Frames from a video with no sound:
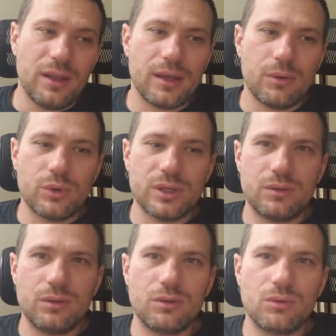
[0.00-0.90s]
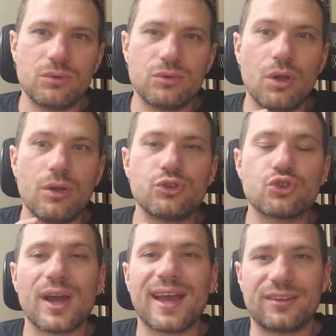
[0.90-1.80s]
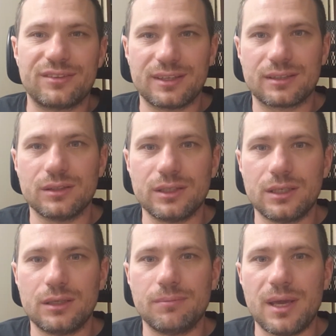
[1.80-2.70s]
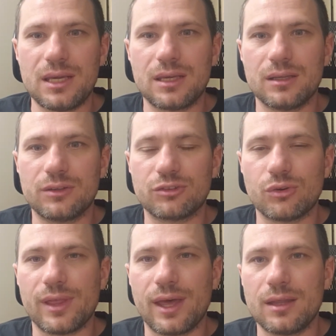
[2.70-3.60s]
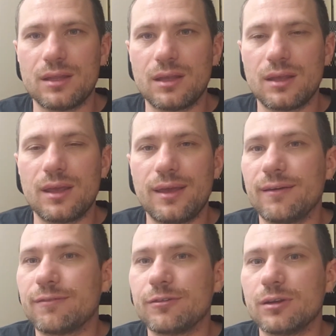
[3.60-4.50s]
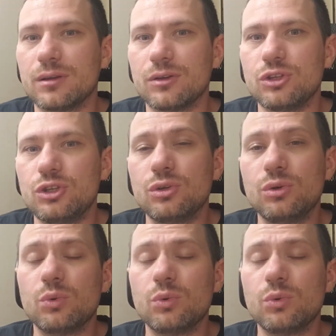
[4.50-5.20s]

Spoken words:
It would drastically make it so that if you